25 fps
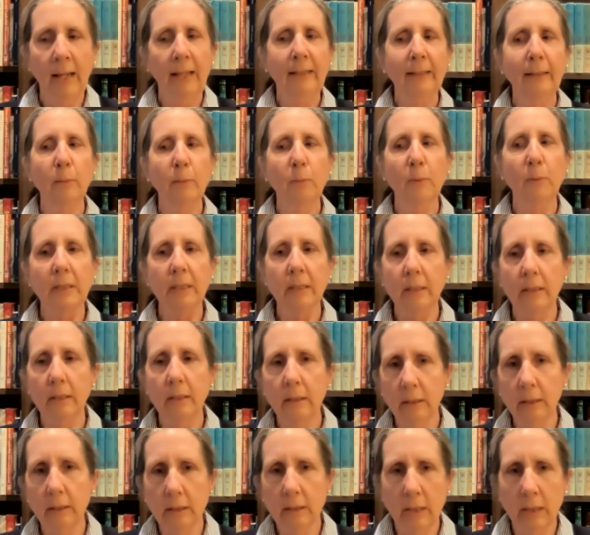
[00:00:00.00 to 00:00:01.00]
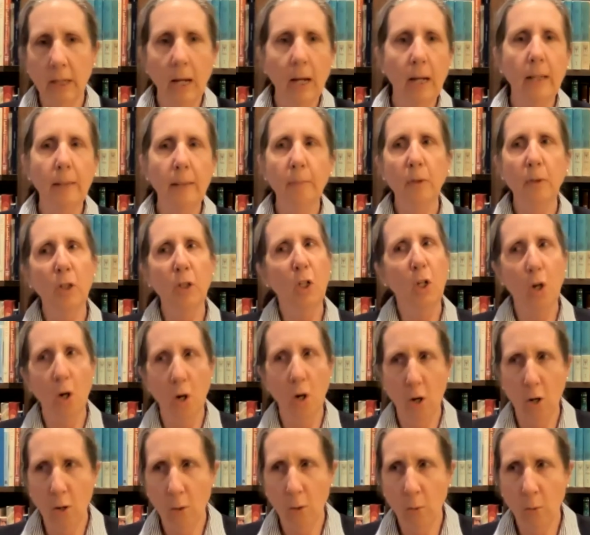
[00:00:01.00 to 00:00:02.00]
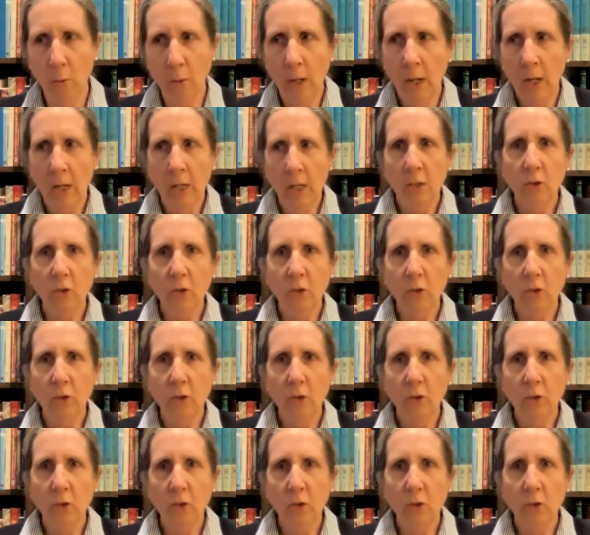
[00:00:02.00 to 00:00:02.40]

and there was still time to go.